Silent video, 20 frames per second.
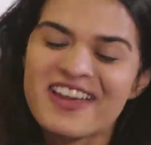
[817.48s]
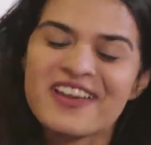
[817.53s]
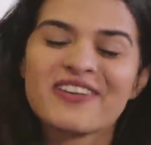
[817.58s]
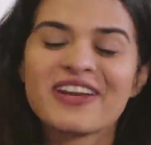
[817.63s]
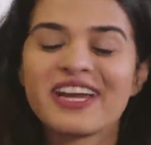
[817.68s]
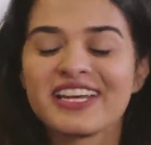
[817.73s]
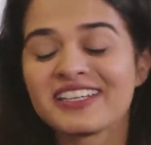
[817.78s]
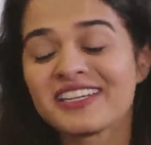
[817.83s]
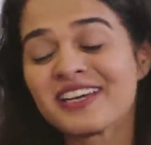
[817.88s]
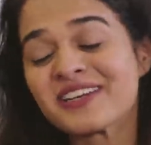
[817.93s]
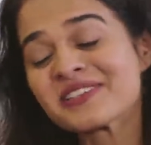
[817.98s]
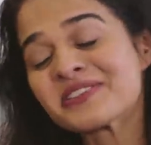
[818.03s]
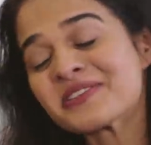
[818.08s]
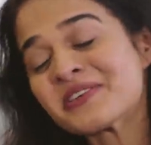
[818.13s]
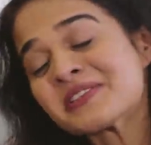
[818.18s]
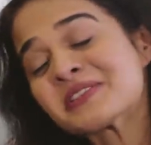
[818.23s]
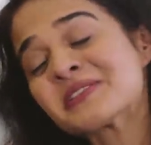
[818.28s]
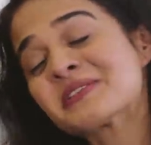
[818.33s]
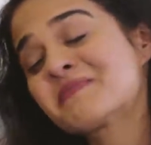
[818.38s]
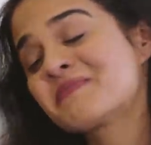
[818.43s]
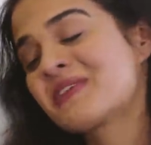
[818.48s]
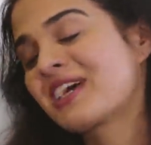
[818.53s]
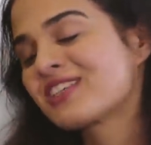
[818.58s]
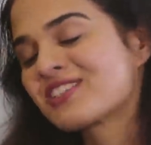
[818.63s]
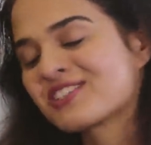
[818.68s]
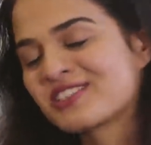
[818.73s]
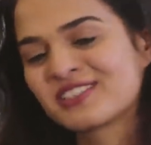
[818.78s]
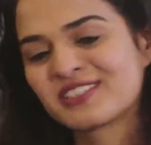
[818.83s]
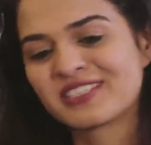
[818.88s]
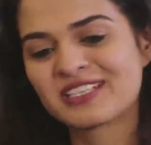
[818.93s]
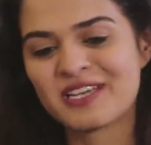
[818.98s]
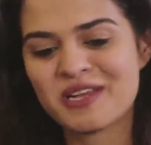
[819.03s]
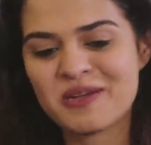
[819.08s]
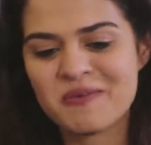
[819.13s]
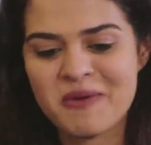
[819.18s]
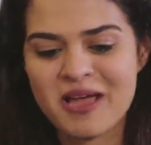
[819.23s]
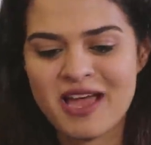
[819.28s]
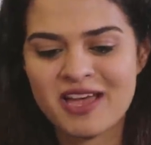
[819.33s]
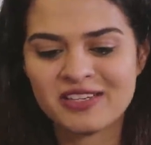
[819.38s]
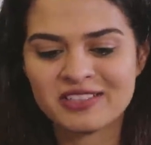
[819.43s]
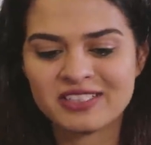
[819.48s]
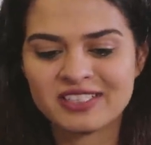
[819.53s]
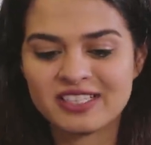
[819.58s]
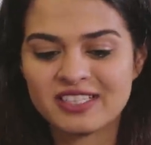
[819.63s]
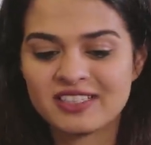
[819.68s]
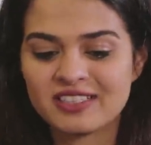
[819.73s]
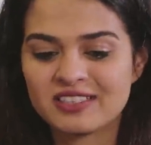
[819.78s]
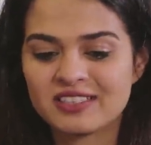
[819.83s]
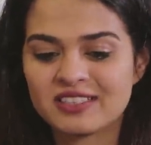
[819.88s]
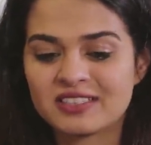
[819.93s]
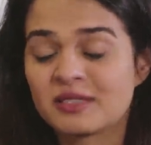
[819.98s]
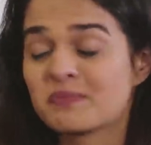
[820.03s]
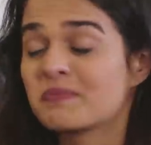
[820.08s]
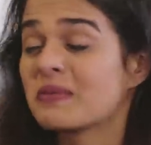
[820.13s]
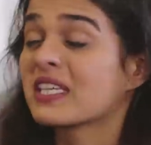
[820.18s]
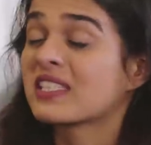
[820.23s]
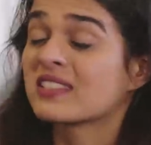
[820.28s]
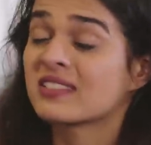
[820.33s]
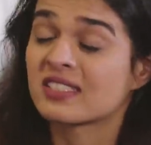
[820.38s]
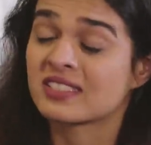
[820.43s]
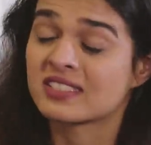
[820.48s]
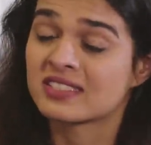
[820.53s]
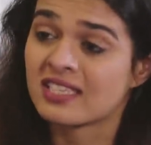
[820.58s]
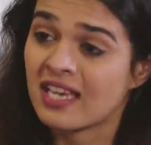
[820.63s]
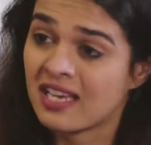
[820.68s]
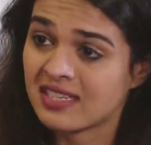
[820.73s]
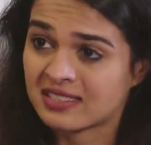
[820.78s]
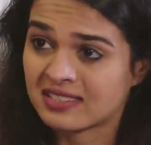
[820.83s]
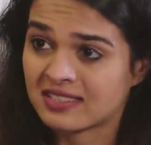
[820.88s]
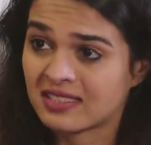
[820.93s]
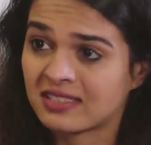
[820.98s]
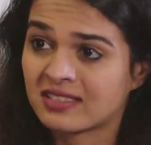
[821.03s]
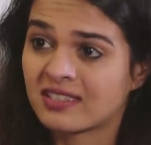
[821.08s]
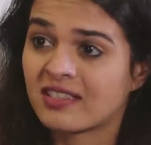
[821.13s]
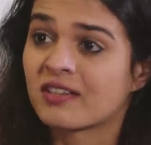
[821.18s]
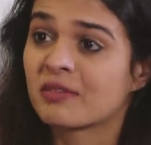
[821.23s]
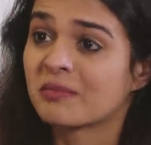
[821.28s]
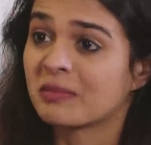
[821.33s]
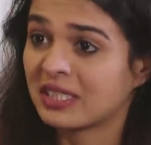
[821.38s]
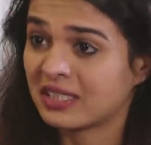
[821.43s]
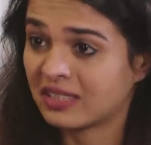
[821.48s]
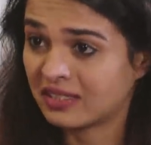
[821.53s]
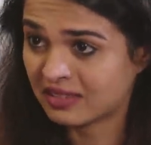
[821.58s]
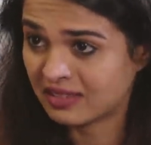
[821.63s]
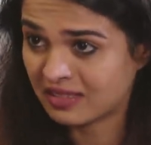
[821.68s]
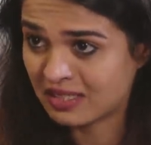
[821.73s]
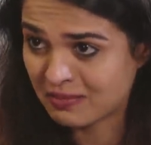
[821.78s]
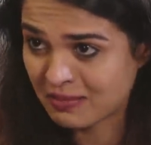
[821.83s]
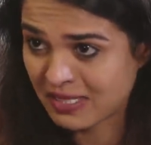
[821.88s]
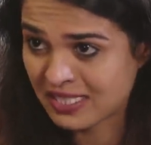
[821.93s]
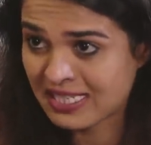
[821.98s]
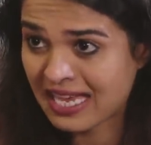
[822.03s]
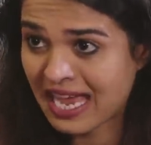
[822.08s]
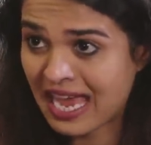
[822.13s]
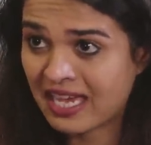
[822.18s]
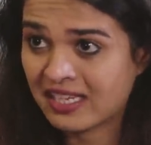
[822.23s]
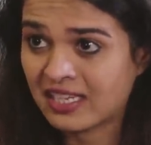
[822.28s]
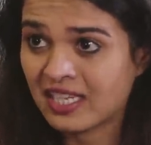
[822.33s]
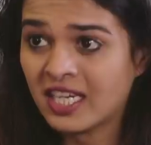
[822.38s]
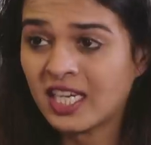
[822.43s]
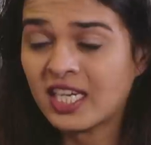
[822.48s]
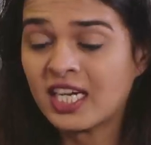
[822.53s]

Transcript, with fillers: right. Now, you also mentioned about the big success that the Armenian team has had.